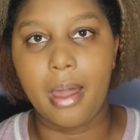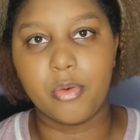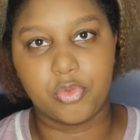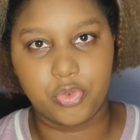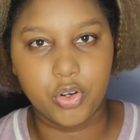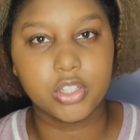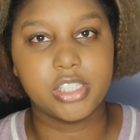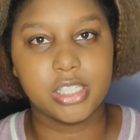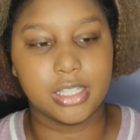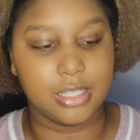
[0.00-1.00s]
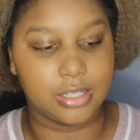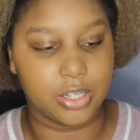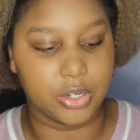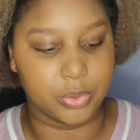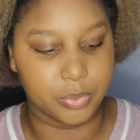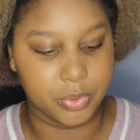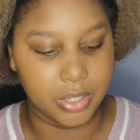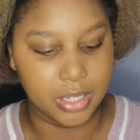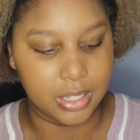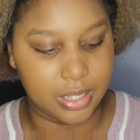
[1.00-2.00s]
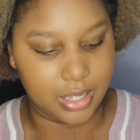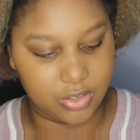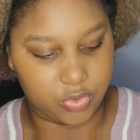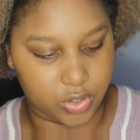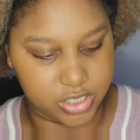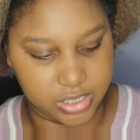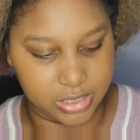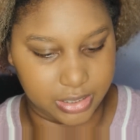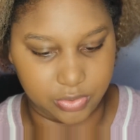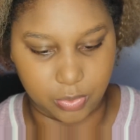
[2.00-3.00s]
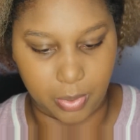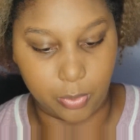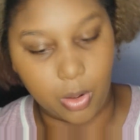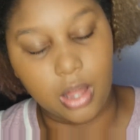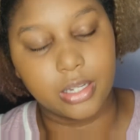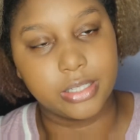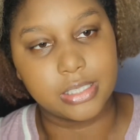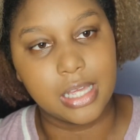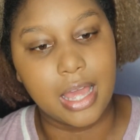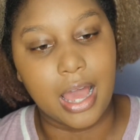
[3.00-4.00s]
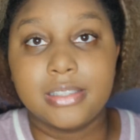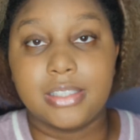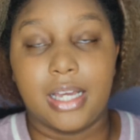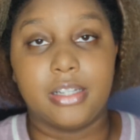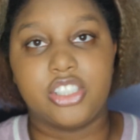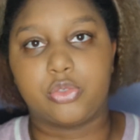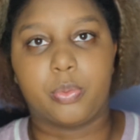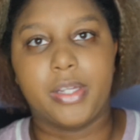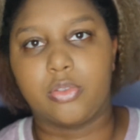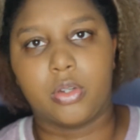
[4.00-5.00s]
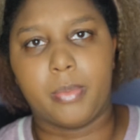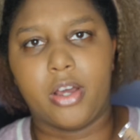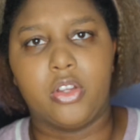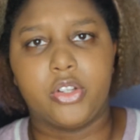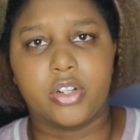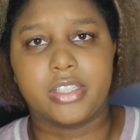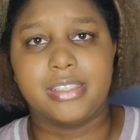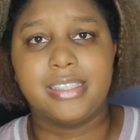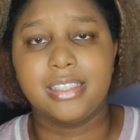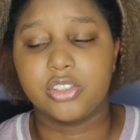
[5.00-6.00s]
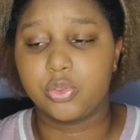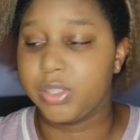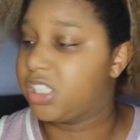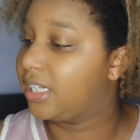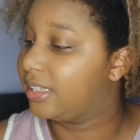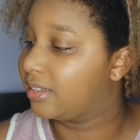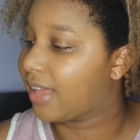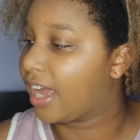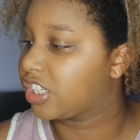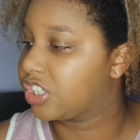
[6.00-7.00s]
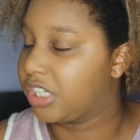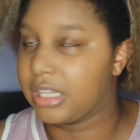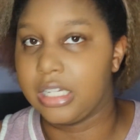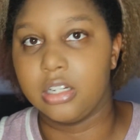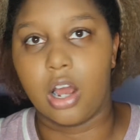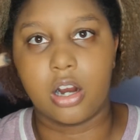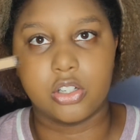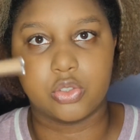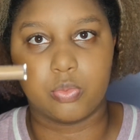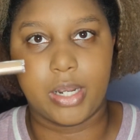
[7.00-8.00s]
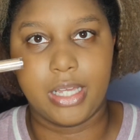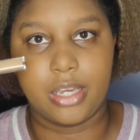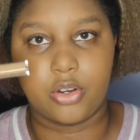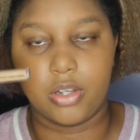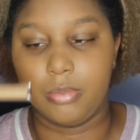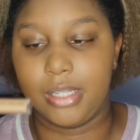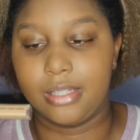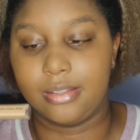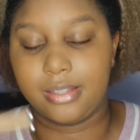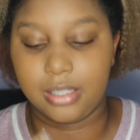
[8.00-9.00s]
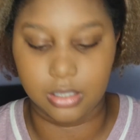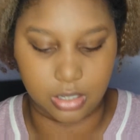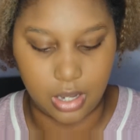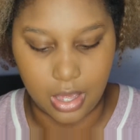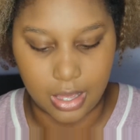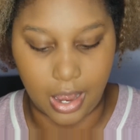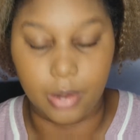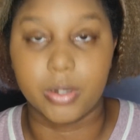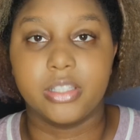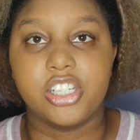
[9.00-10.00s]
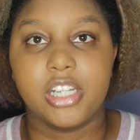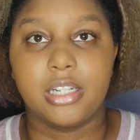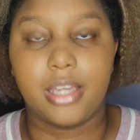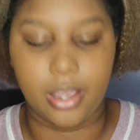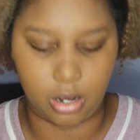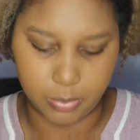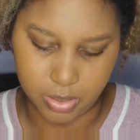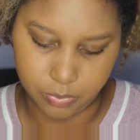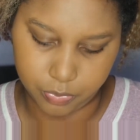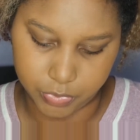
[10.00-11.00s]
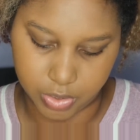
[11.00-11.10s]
Unfortunately though, and fortunately for my wallet, so I just replaced one of my Holy Grail concealers, which is actually the NARS Radiant Creamy Concealer. I wear the shade Caramel.